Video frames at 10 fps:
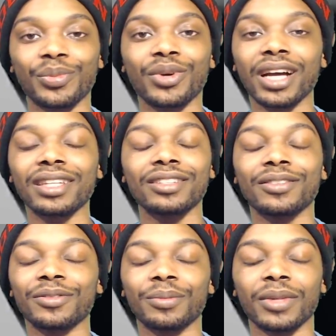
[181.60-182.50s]
I
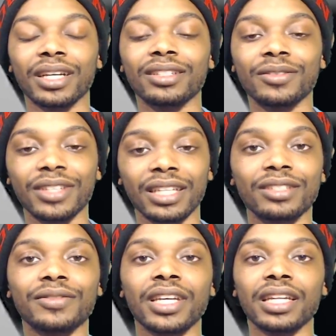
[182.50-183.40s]
love him. I
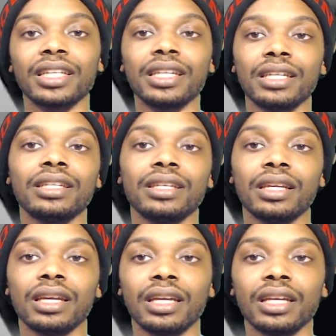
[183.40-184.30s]
love that
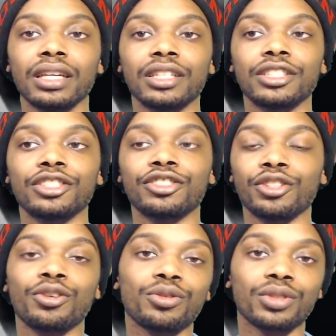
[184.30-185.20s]
he
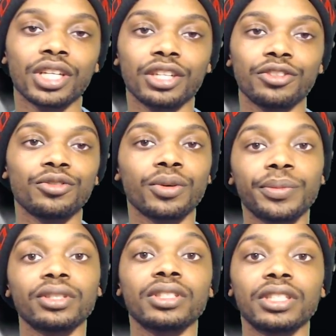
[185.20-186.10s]
showed a new
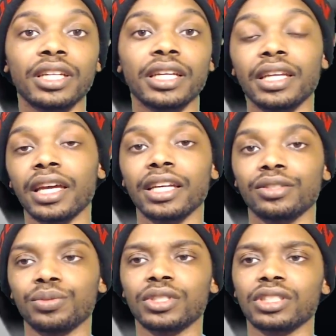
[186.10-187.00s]
ability that he
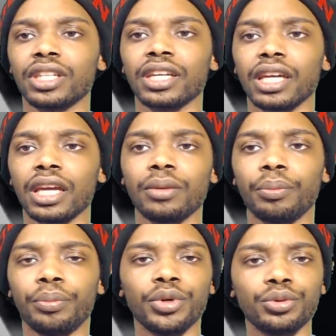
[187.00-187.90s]
has, which is like a
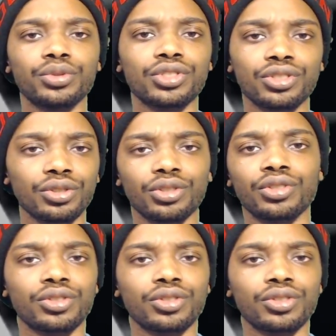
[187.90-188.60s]
booster